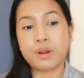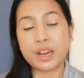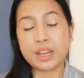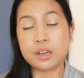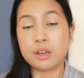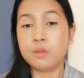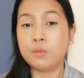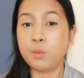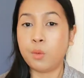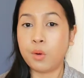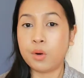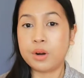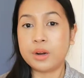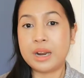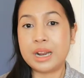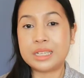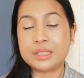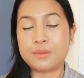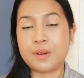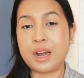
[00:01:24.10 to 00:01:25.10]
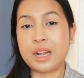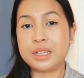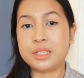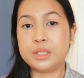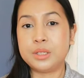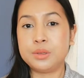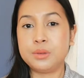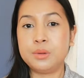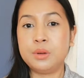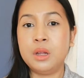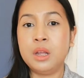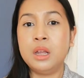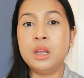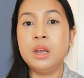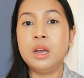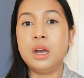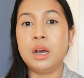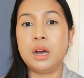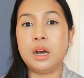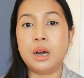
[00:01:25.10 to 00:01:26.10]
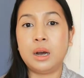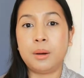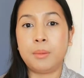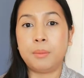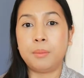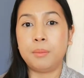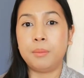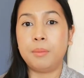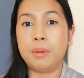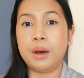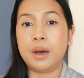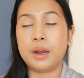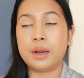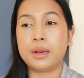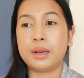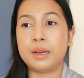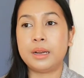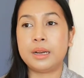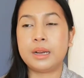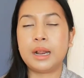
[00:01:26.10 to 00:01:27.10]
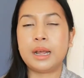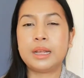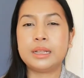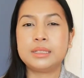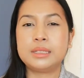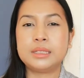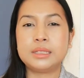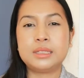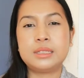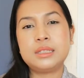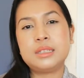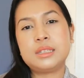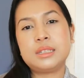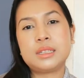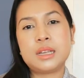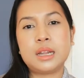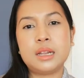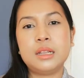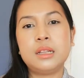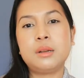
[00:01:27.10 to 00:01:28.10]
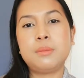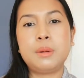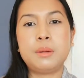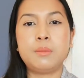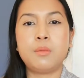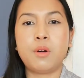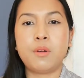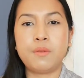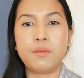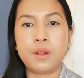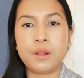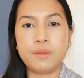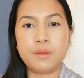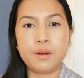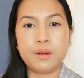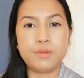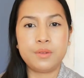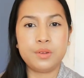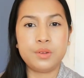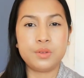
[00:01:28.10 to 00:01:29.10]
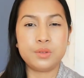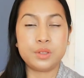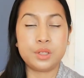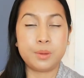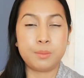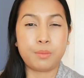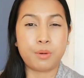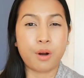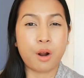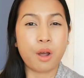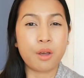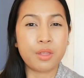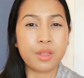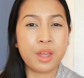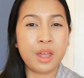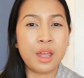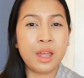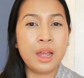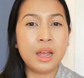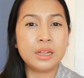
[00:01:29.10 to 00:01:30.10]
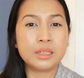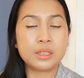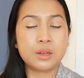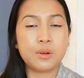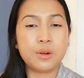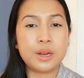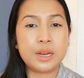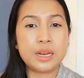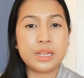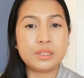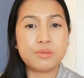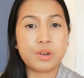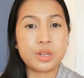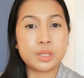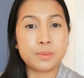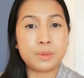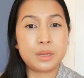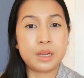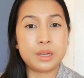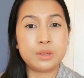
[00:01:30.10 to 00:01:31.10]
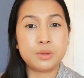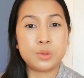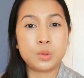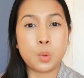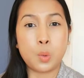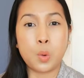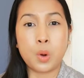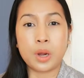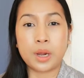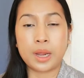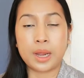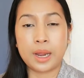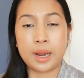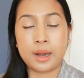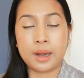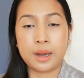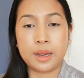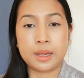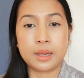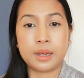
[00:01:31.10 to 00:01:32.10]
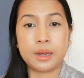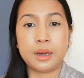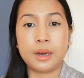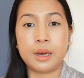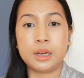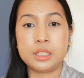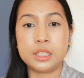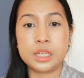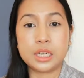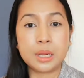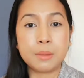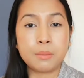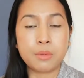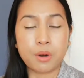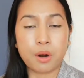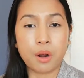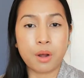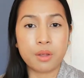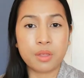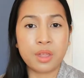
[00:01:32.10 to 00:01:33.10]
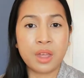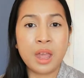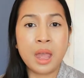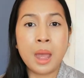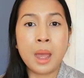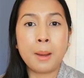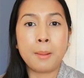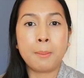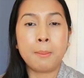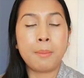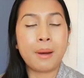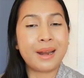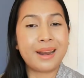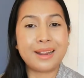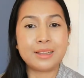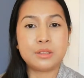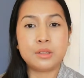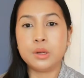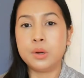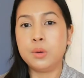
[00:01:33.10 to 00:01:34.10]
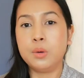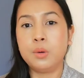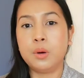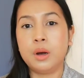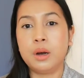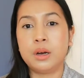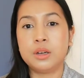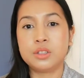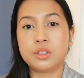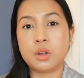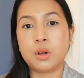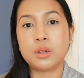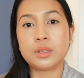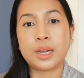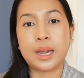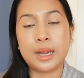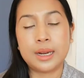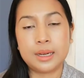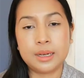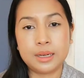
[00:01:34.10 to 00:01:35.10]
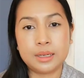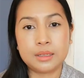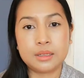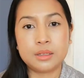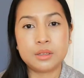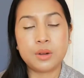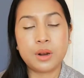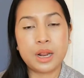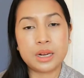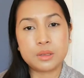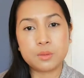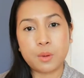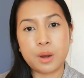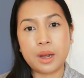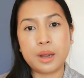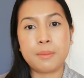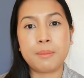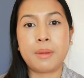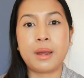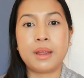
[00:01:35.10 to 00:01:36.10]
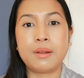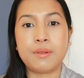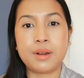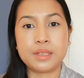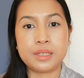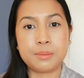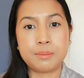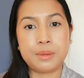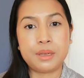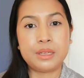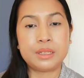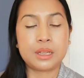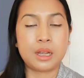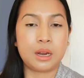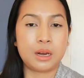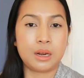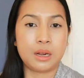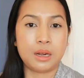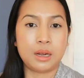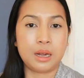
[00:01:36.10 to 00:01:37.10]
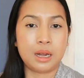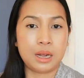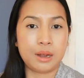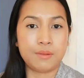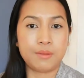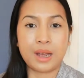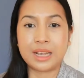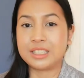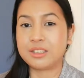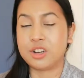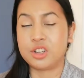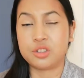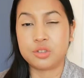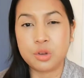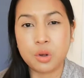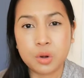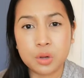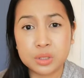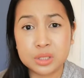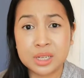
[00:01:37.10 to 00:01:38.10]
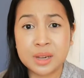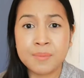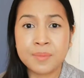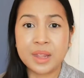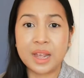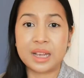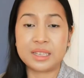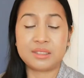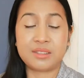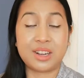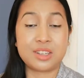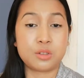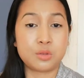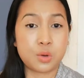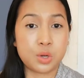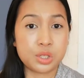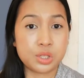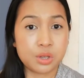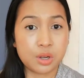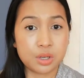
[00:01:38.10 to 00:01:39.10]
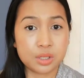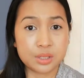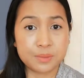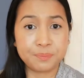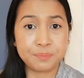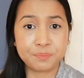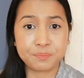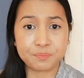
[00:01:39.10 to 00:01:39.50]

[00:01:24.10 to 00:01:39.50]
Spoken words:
regular water, that's fine too, but it just adds a little bit more flavor if you use the broth. So in this recipe I use organic chicken broth, but there's no salt added, so that's why my recipe is gonna have extra salt, extra soy sauce.